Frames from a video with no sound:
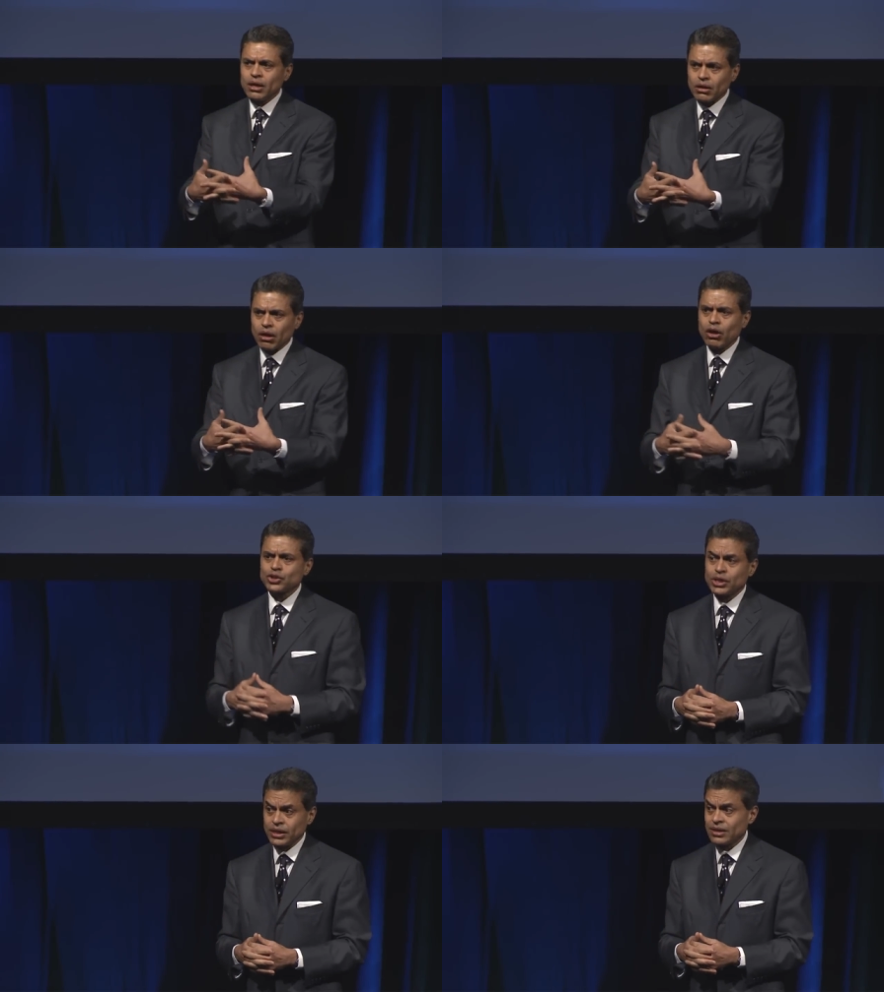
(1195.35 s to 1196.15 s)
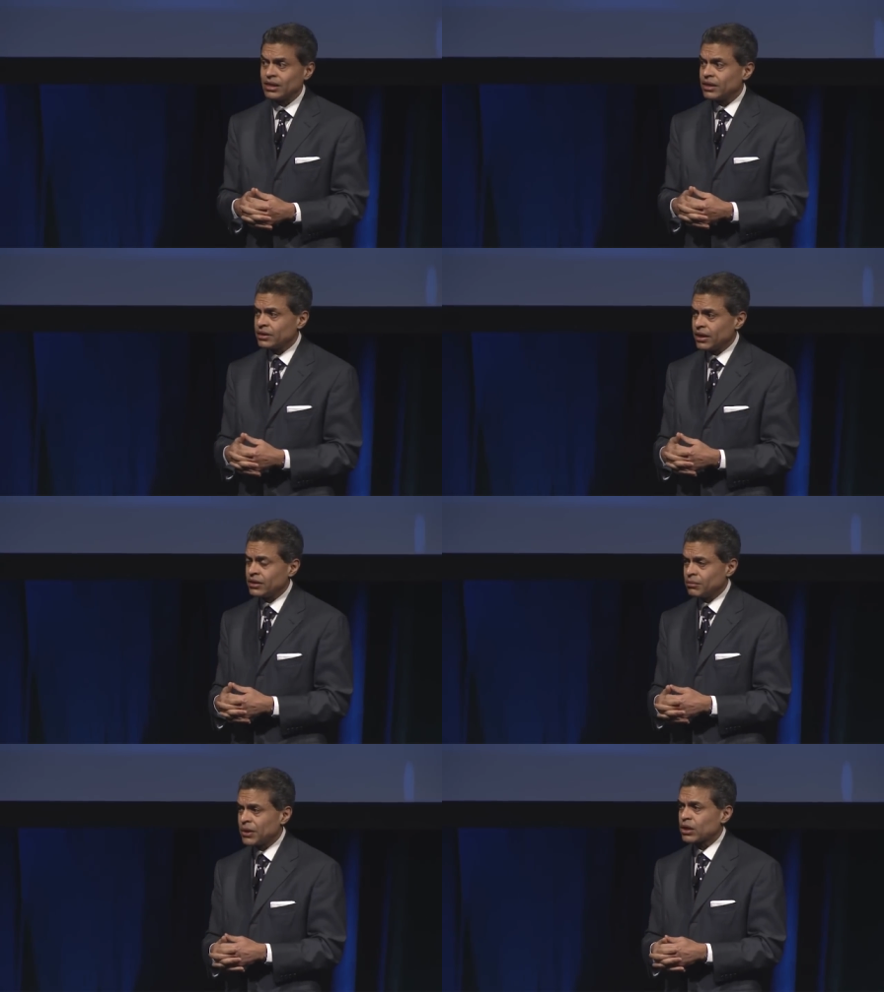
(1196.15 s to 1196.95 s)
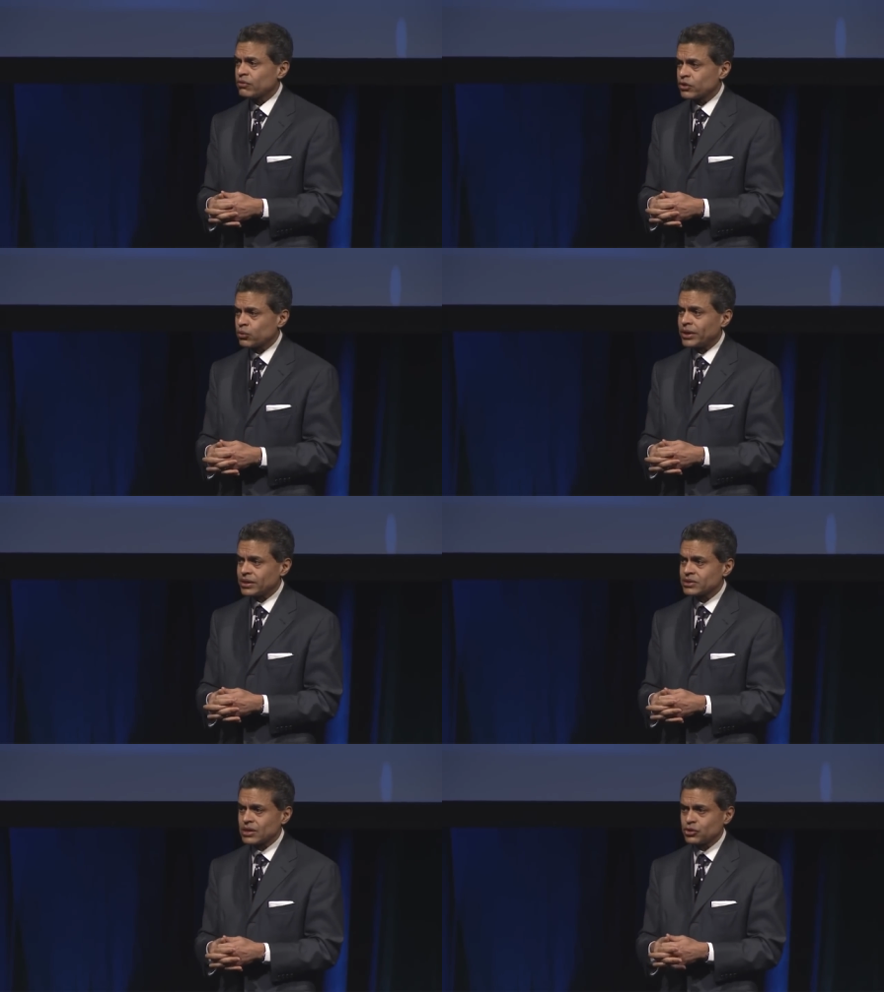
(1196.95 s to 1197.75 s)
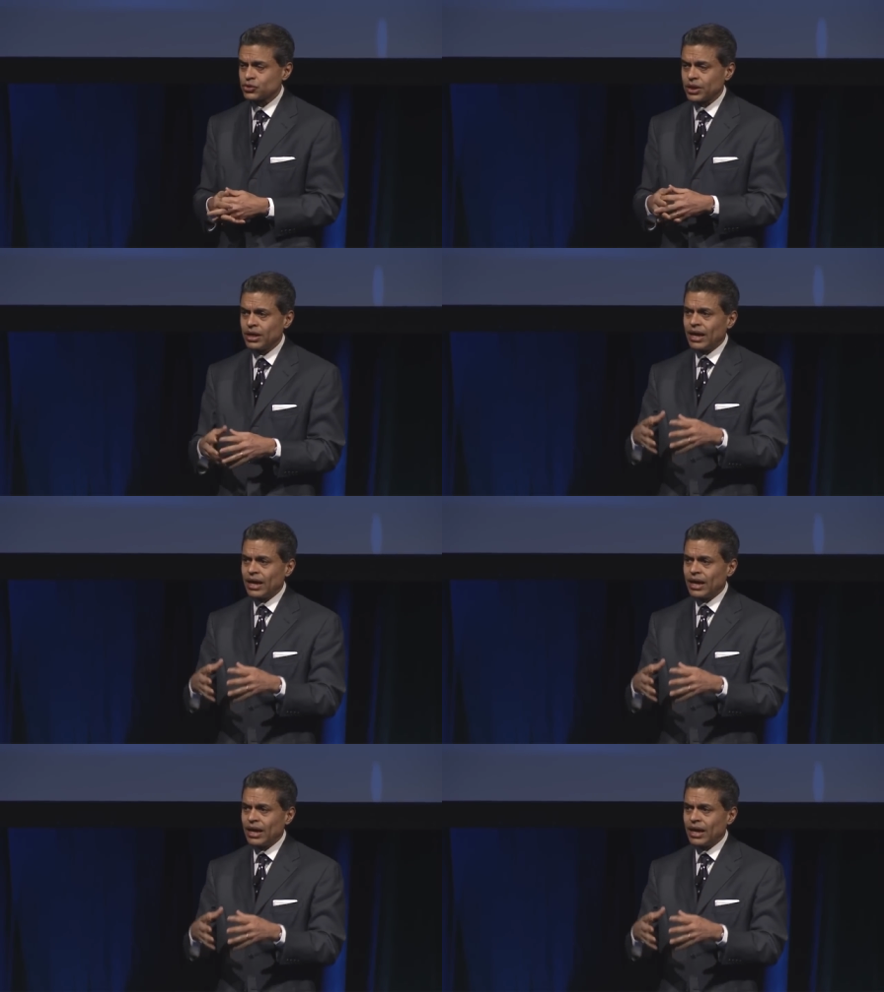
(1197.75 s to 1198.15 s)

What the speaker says: largely in the middle of the 20th century.